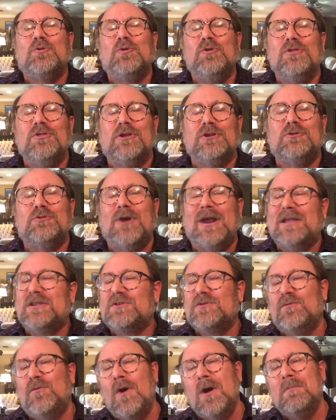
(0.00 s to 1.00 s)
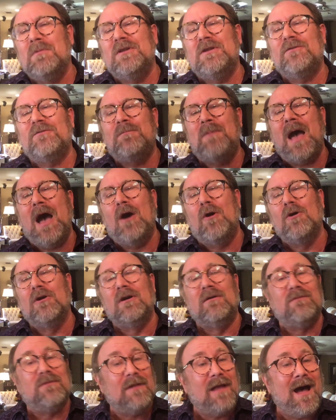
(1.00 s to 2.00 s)
the transformative power
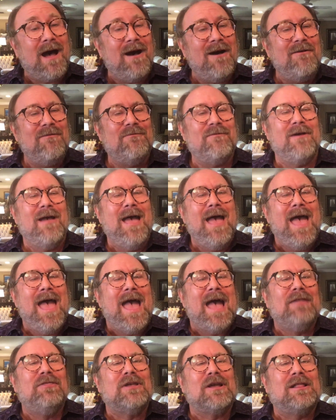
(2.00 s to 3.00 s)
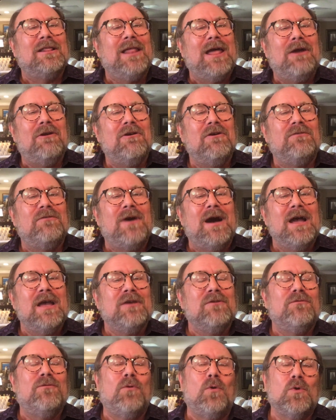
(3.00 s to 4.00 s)
of love, and the
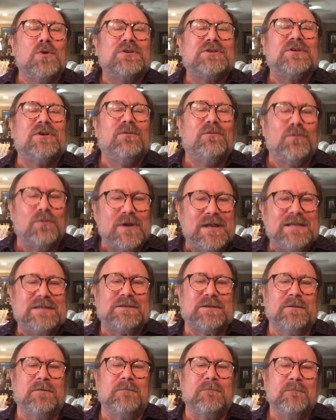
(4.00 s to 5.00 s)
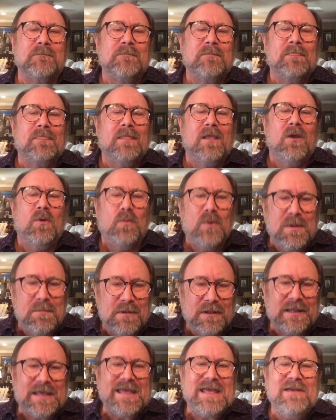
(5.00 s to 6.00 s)
clarifying force of reason. We
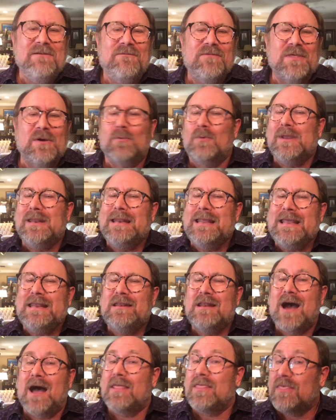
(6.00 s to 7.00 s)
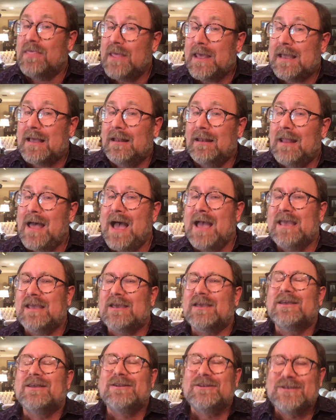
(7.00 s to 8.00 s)
believe that we need not think
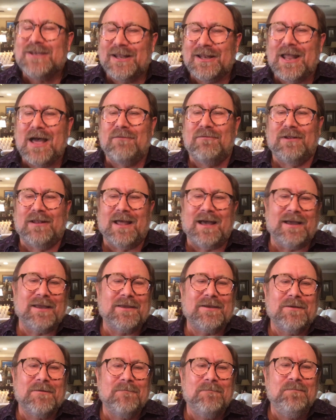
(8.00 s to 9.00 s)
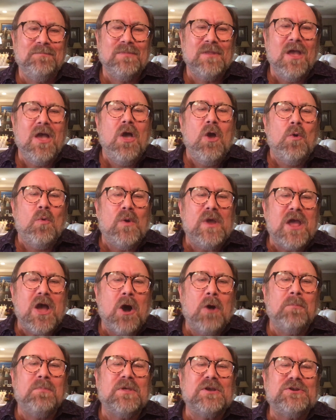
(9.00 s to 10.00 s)
alike to love alike. We
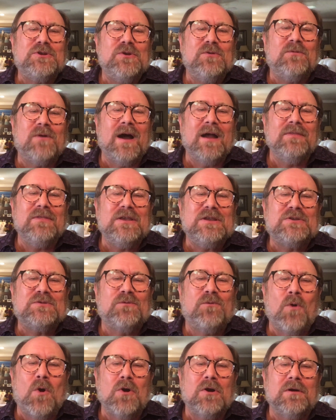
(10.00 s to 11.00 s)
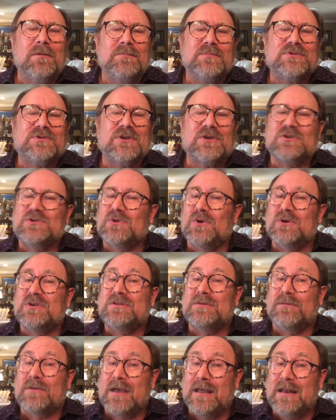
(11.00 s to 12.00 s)
hope that you find these forums a source
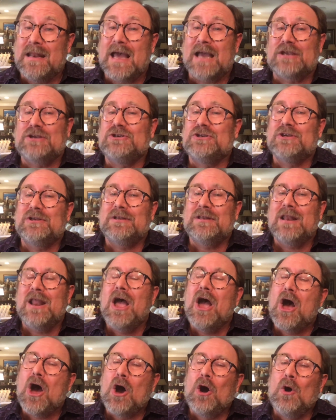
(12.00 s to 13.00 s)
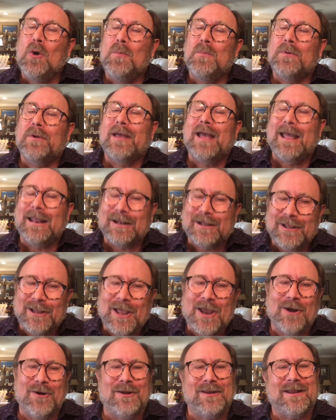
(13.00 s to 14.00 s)
of connection, hope, and
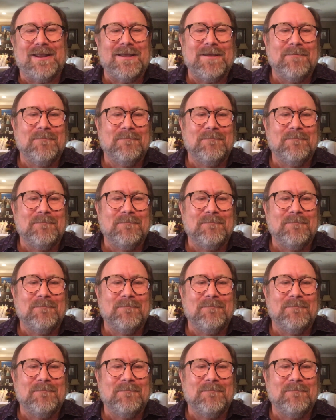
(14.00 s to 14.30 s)
clarity.